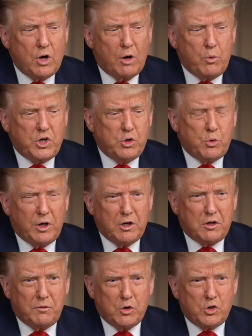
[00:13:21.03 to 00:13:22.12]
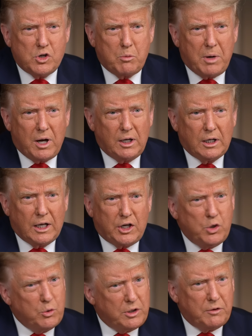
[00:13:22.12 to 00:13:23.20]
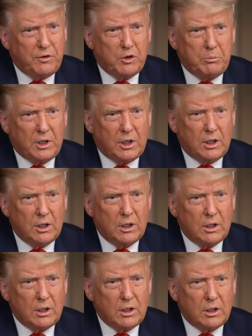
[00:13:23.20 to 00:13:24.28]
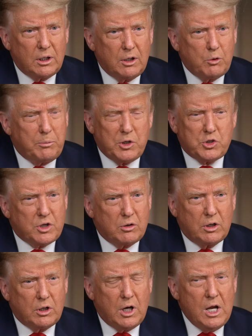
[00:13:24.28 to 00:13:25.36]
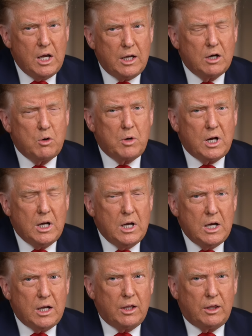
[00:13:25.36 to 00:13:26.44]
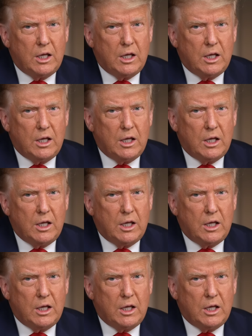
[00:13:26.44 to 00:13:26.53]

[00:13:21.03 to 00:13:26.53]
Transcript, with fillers: I wish you would interview Joe Biden like you interview me. It would be so good. You know what? You